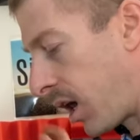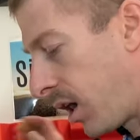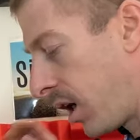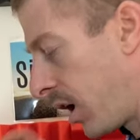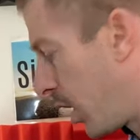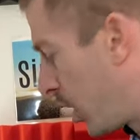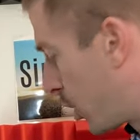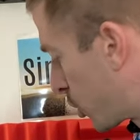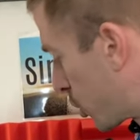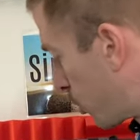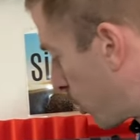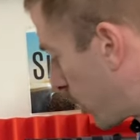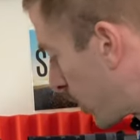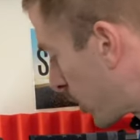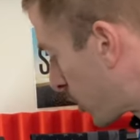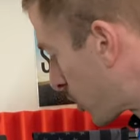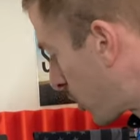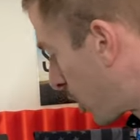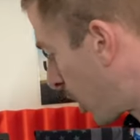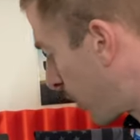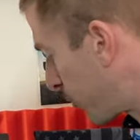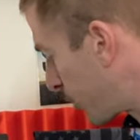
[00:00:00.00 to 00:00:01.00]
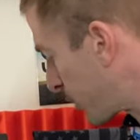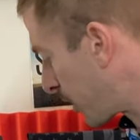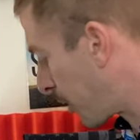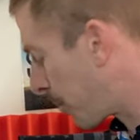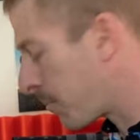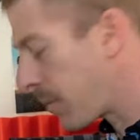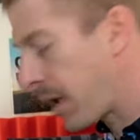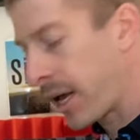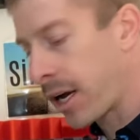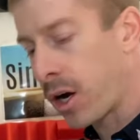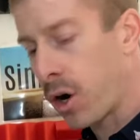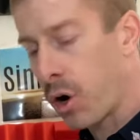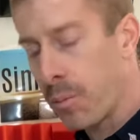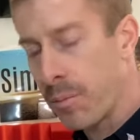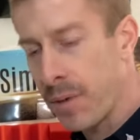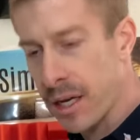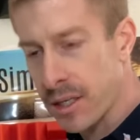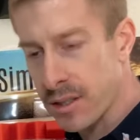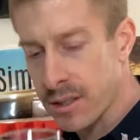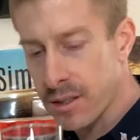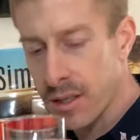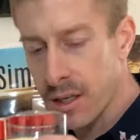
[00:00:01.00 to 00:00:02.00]
So we're gonna start off with the Mango
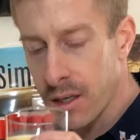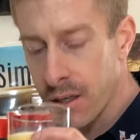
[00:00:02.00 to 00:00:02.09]
Mist.